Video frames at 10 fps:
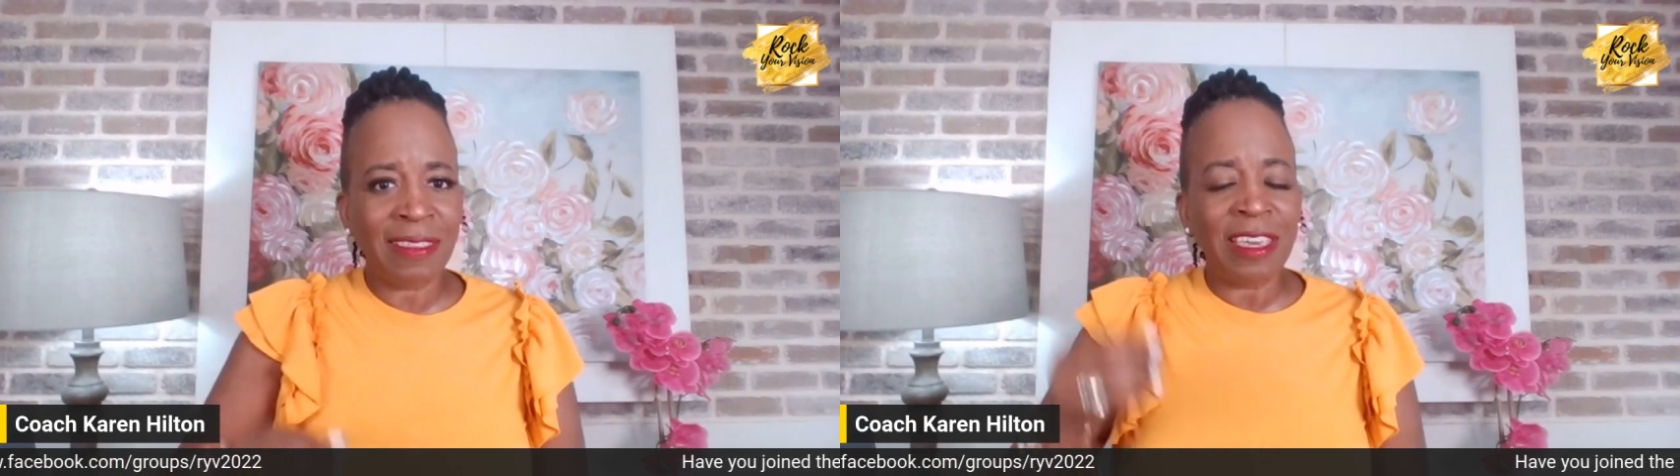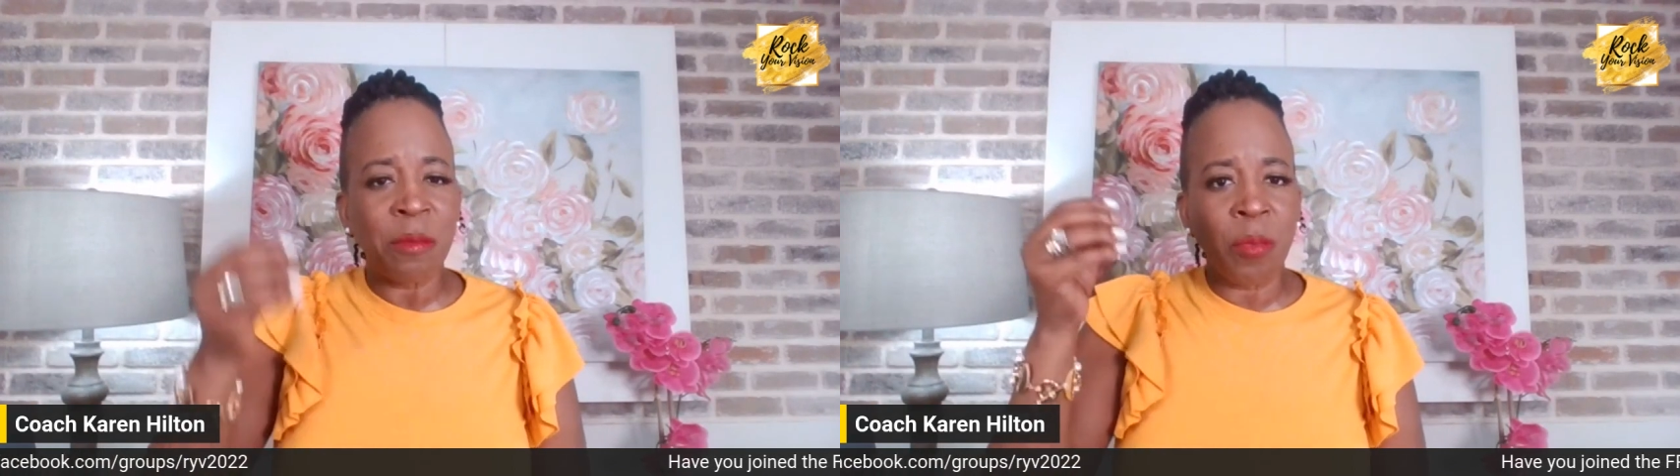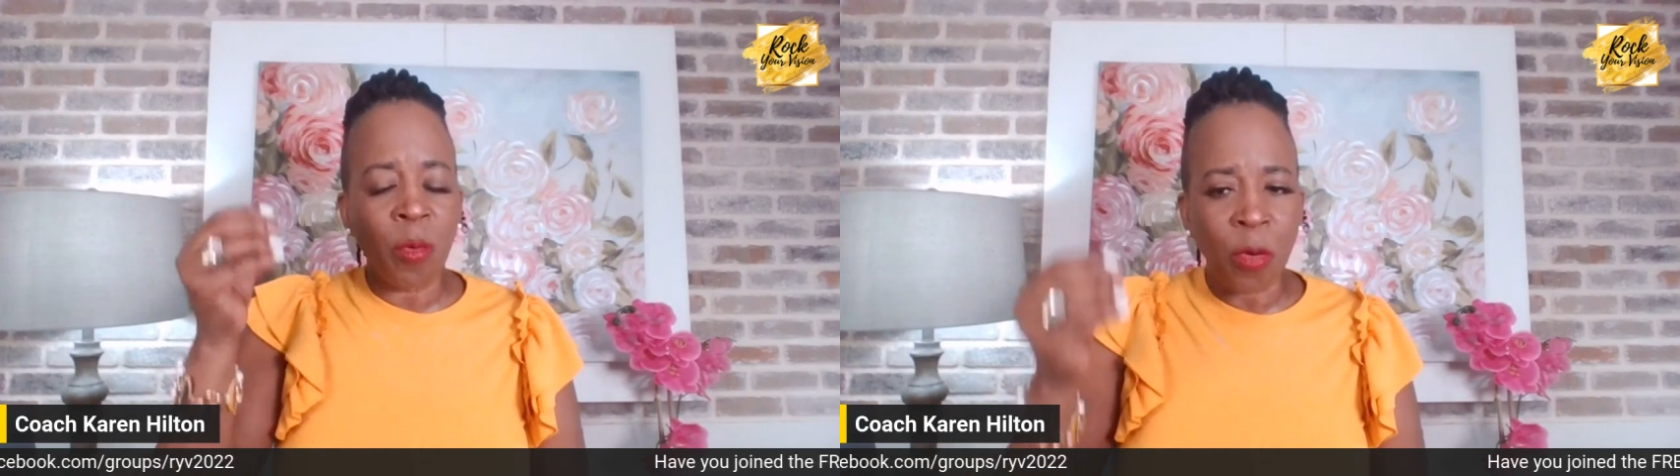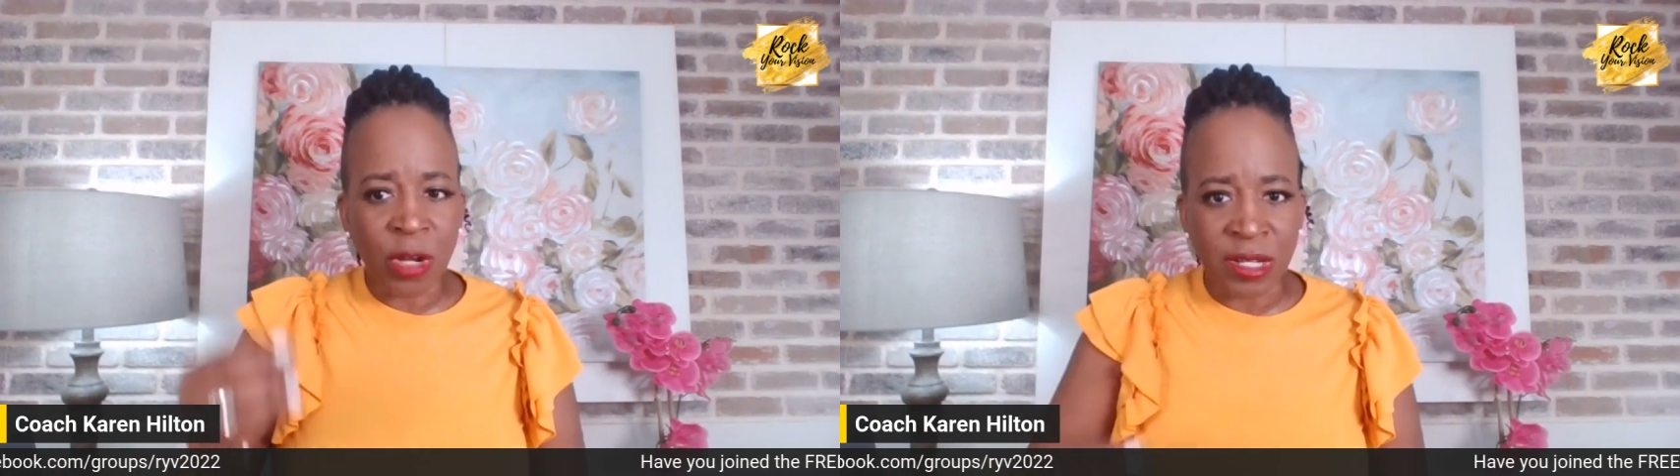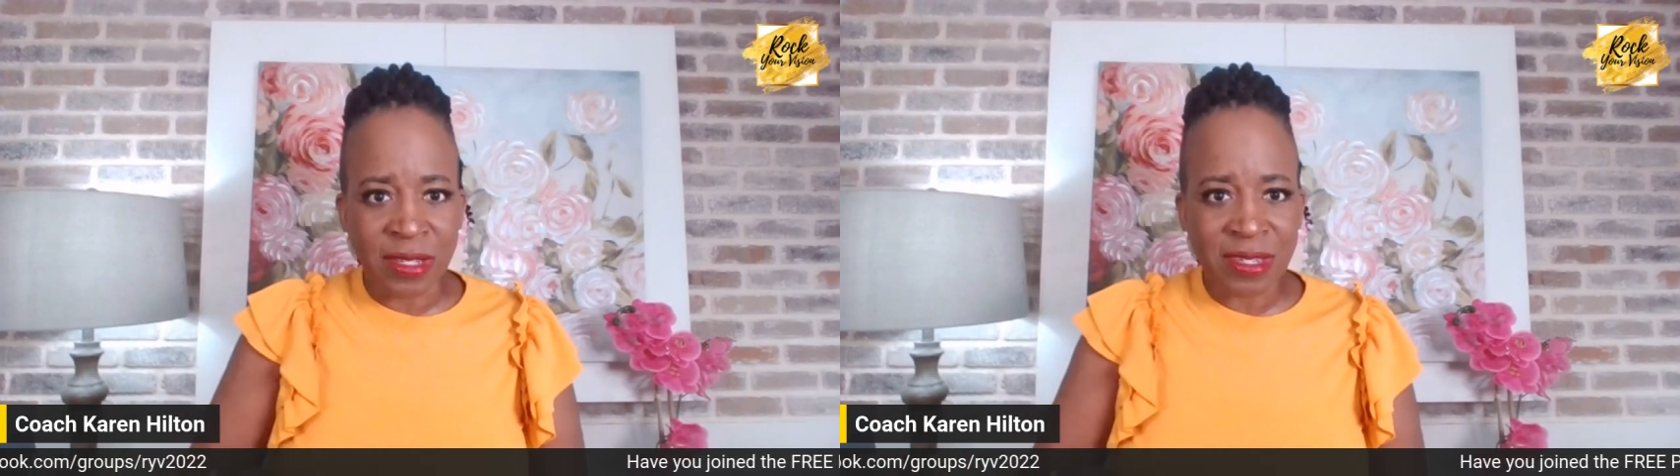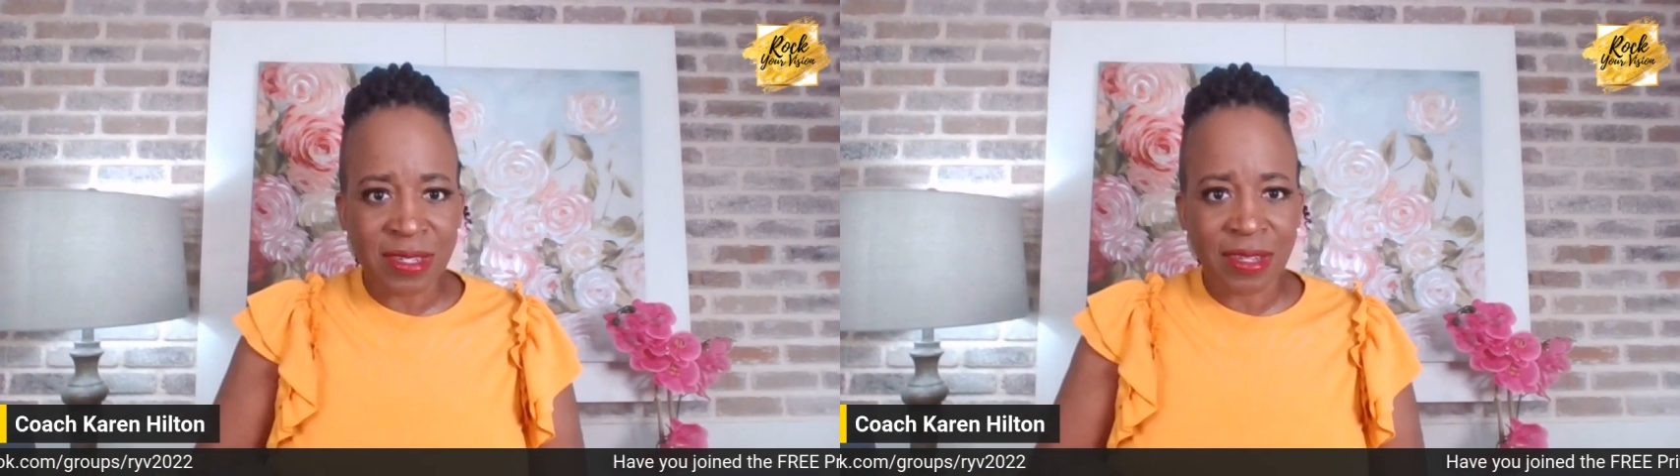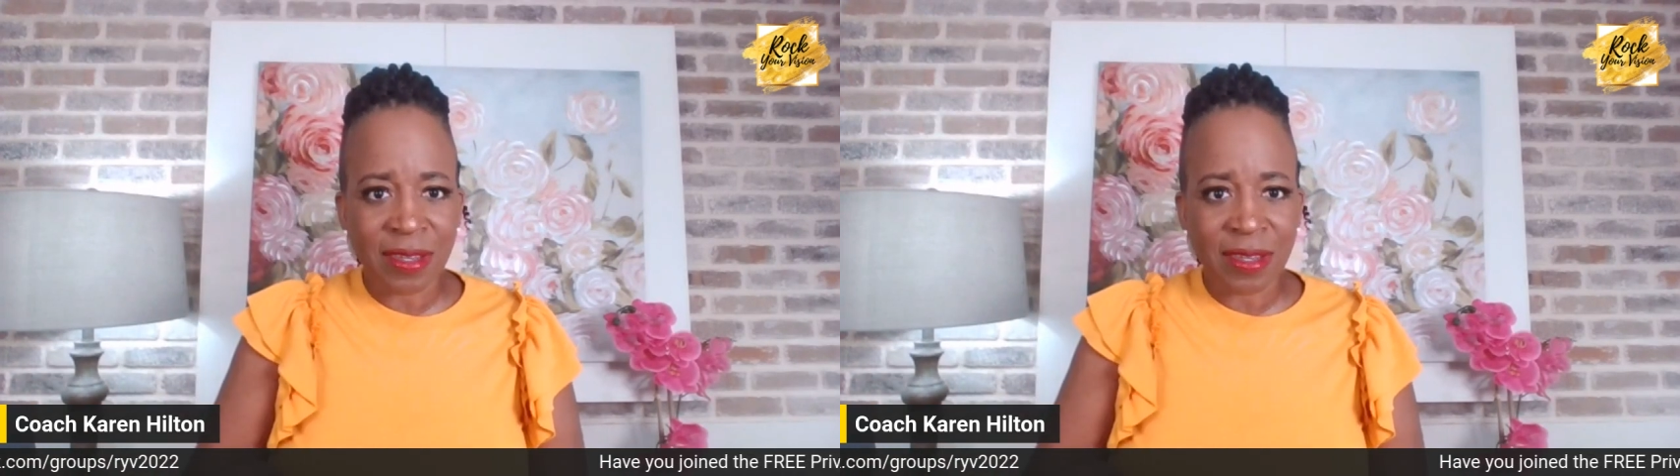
the importance